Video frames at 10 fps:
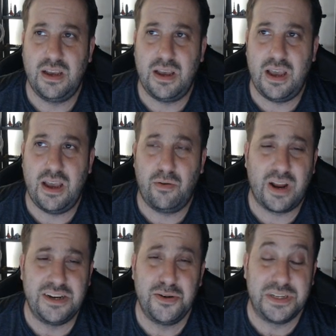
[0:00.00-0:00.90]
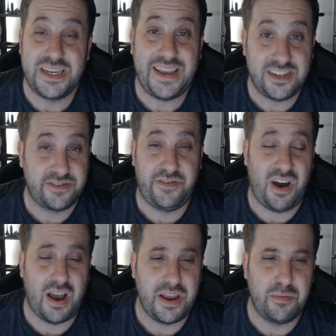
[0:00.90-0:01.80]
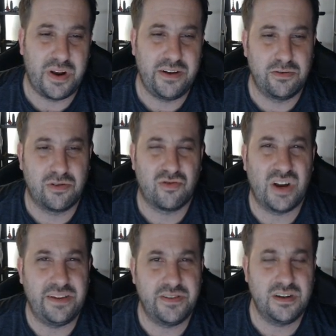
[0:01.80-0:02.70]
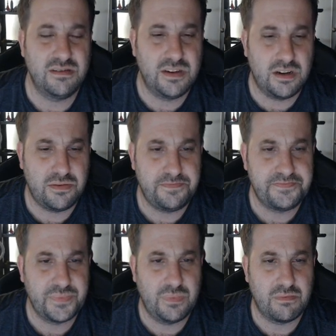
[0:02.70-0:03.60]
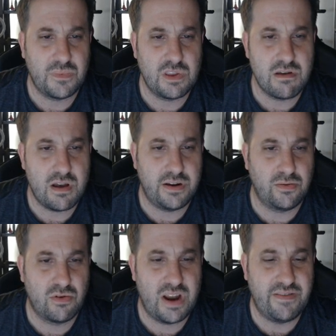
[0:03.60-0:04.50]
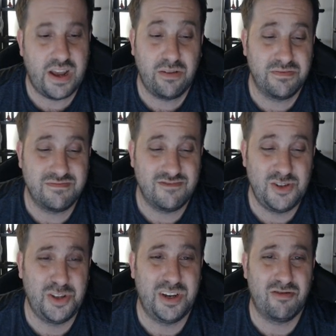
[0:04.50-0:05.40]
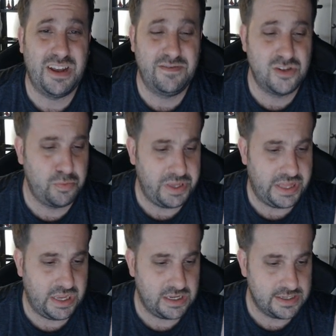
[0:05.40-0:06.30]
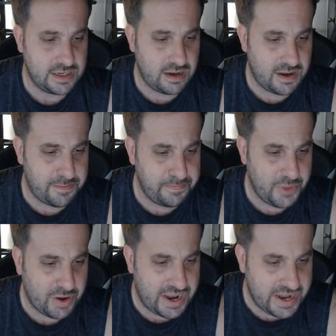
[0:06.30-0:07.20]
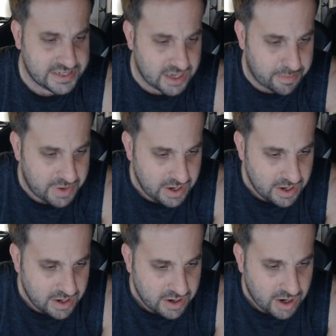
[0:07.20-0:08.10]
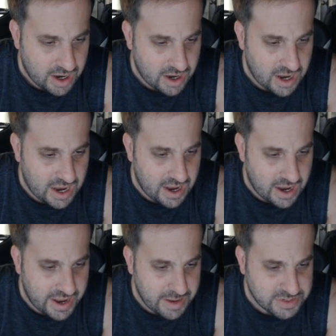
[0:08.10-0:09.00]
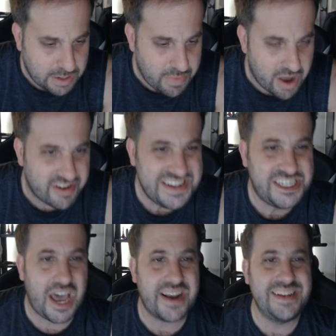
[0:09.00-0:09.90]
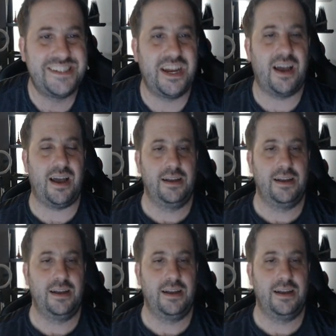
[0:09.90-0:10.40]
and when I do, it tastes fine, but I don't crave it. I don't crave it. I don't usually crave soupy things. Okay, next up, ayam sambal rica rica.